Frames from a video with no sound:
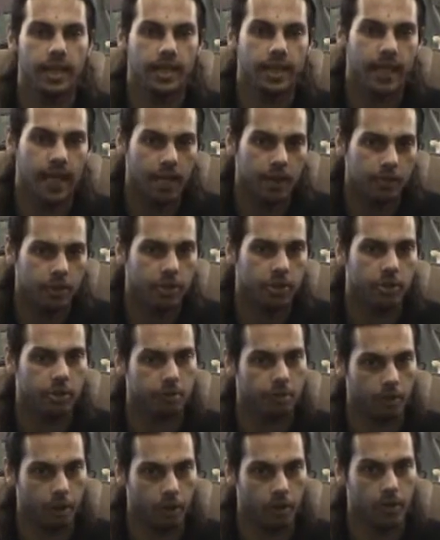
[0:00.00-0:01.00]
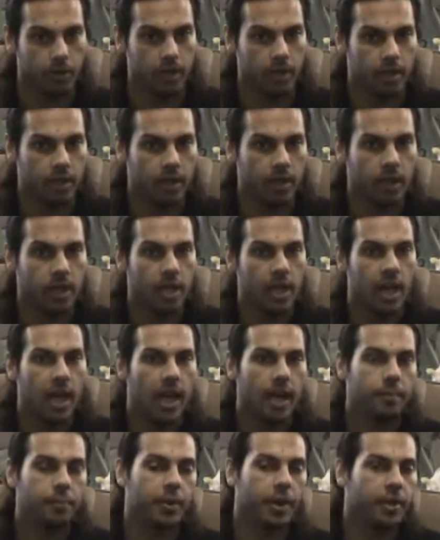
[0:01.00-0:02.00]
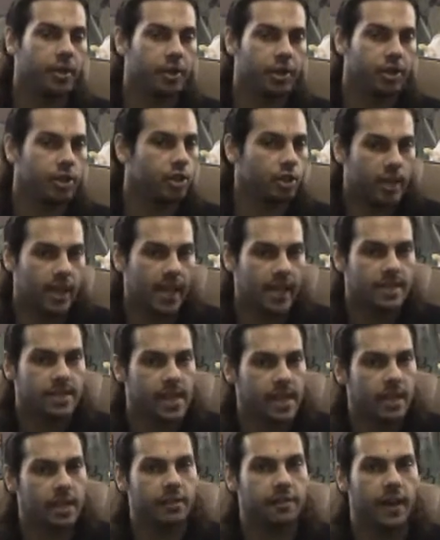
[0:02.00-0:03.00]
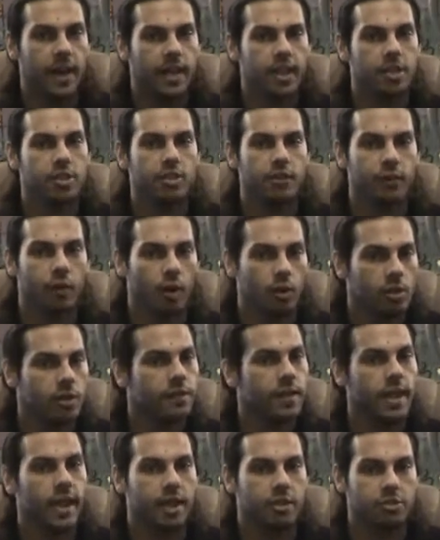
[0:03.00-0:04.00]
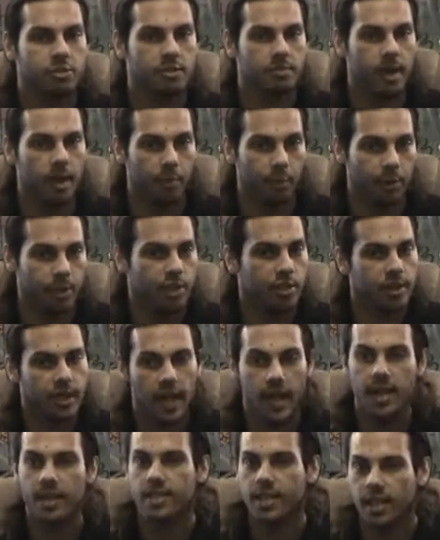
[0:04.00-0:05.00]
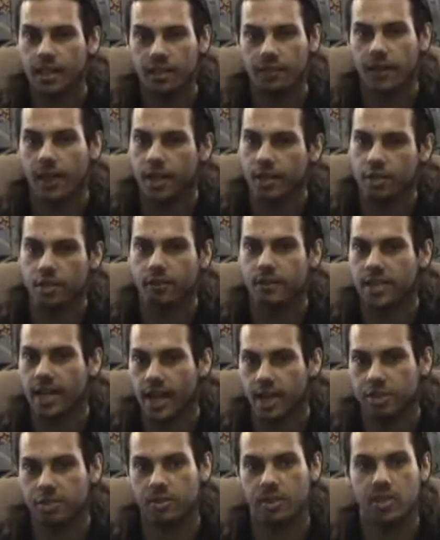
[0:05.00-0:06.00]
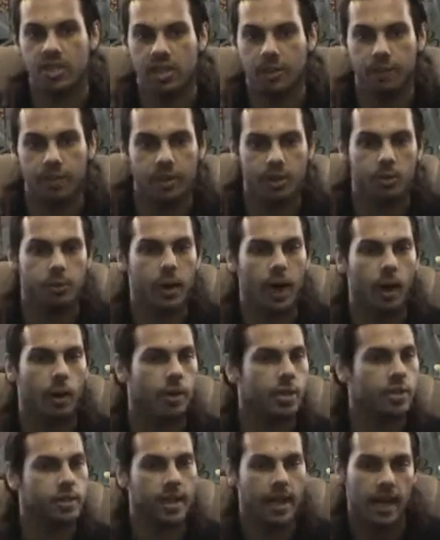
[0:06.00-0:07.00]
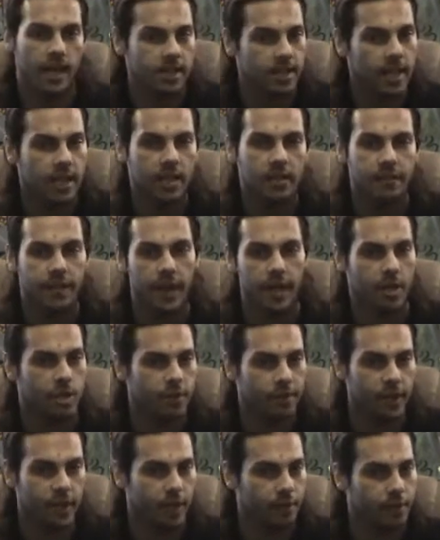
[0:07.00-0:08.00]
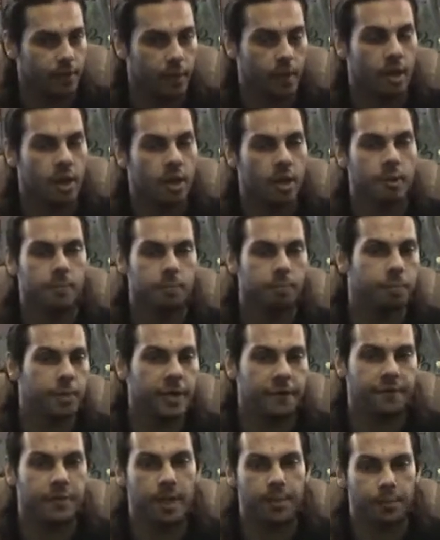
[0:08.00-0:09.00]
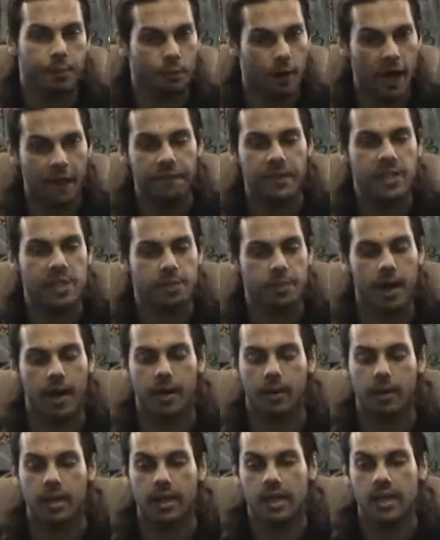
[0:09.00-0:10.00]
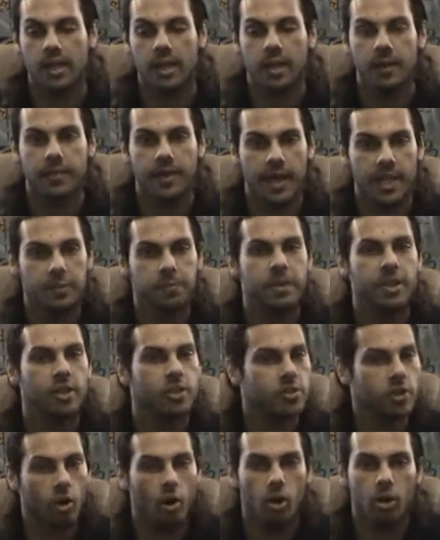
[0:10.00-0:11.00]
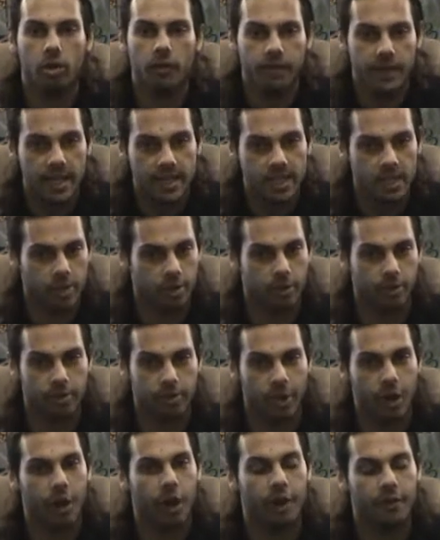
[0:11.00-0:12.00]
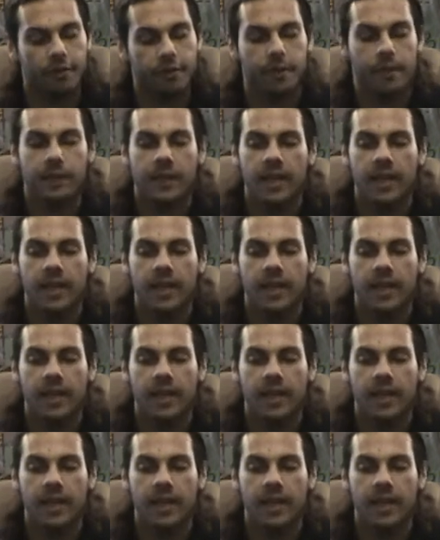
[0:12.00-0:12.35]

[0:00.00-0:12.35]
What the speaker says: in GameCube mode, but you can't take advantage of all of that extra memory, you can't take advantage of the extra CPU power, you can't take advantage of any of the beefed up graphics power. That's because all of that's turned off.